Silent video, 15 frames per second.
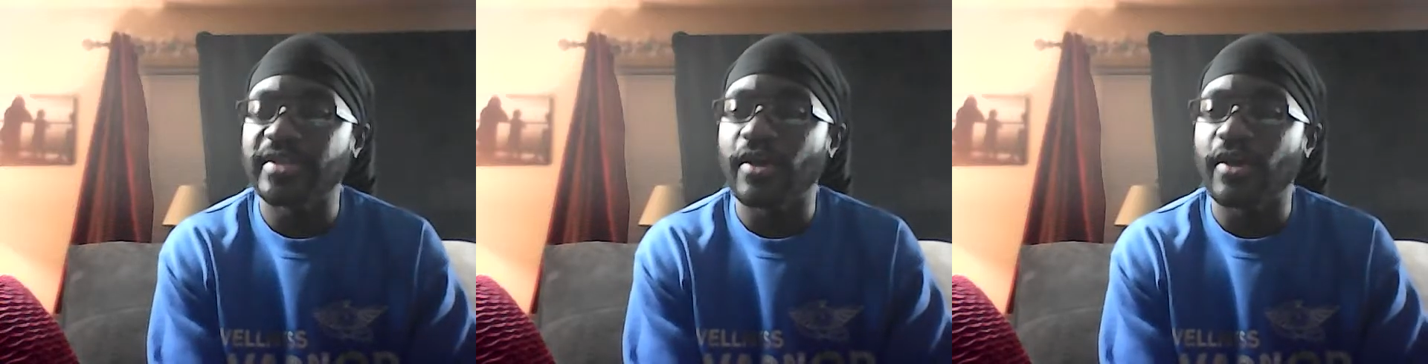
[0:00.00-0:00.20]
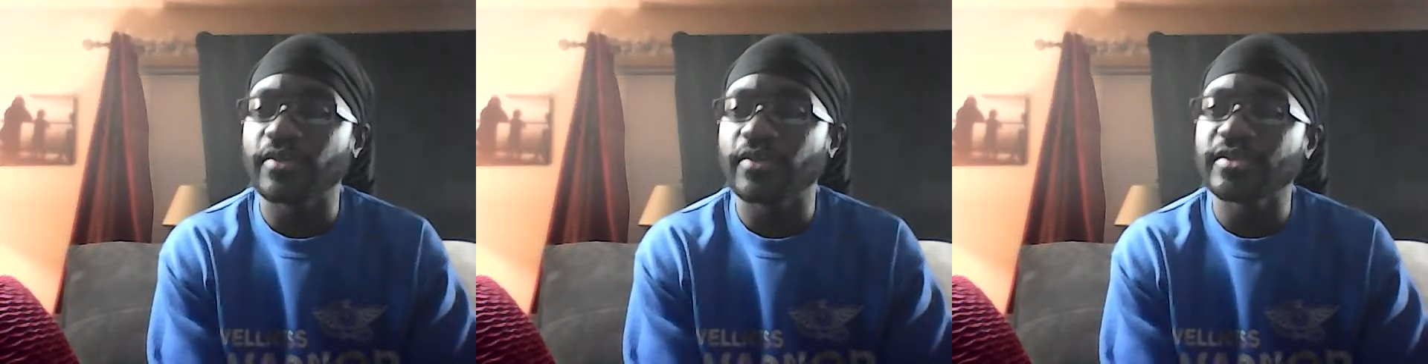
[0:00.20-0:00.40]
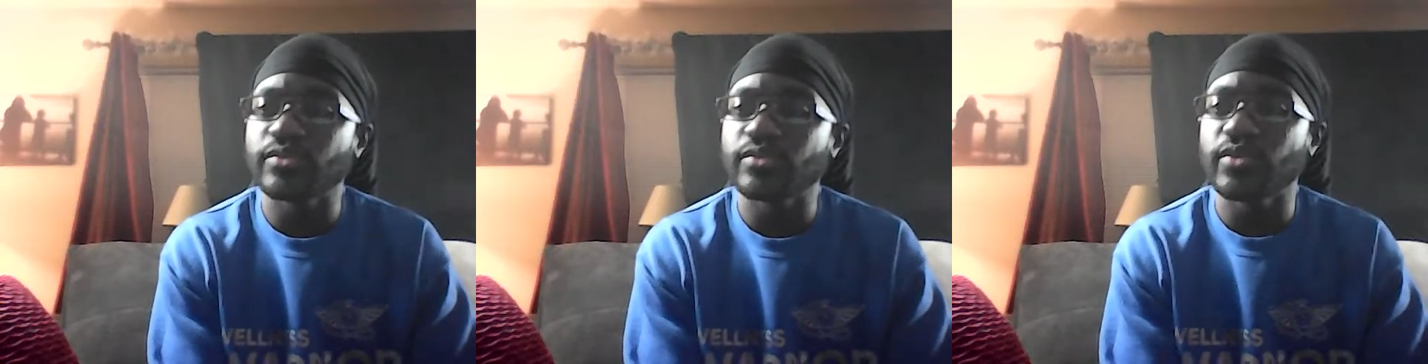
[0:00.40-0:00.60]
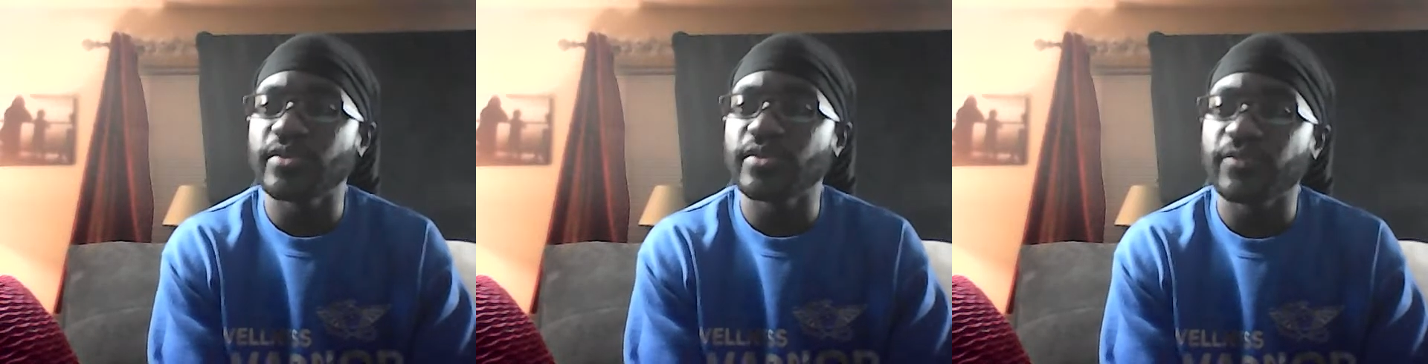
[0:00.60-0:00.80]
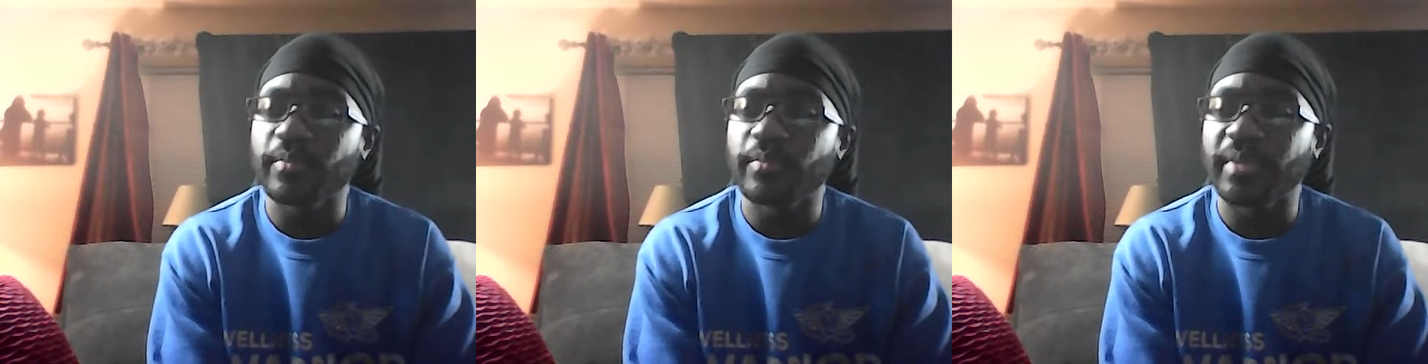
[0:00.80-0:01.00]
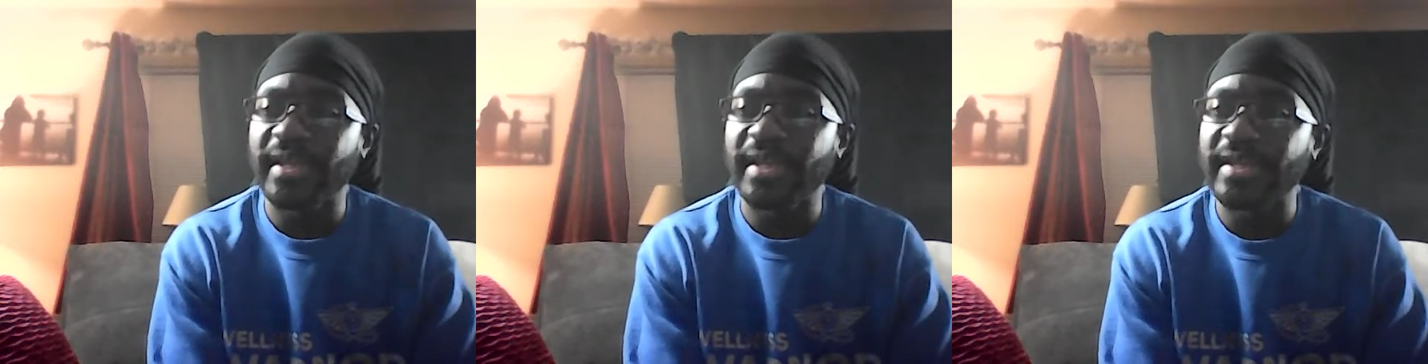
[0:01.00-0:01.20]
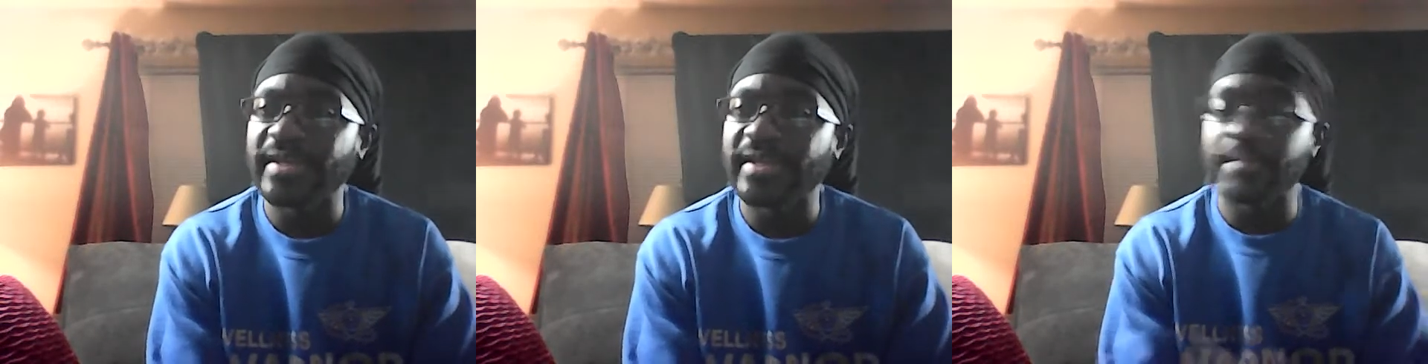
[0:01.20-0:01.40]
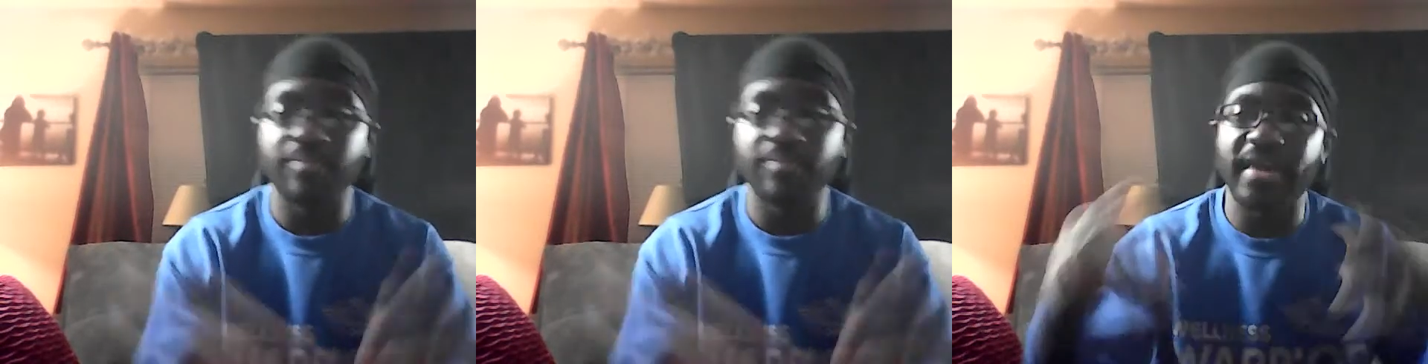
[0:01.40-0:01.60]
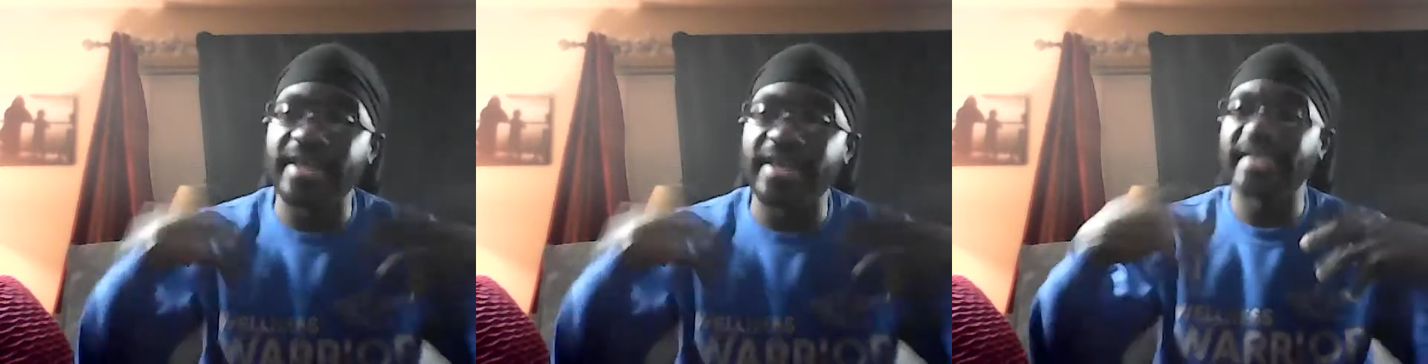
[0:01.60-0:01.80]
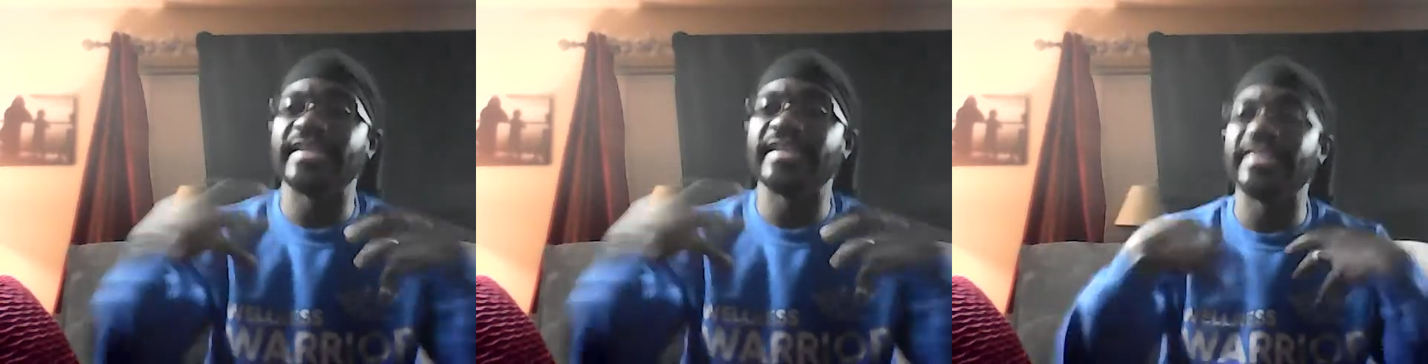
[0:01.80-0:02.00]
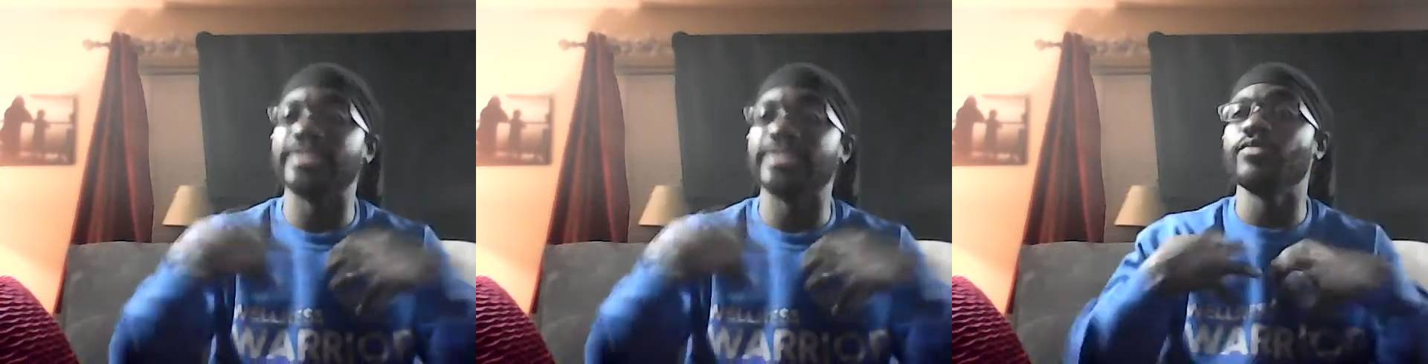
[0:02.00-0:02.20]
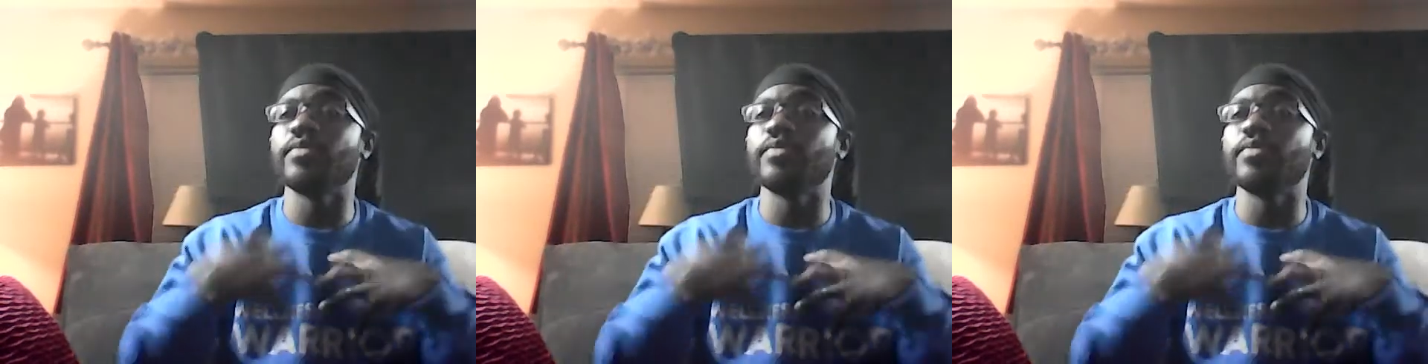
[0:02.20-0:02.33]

all this wonderful planning, and again, dealing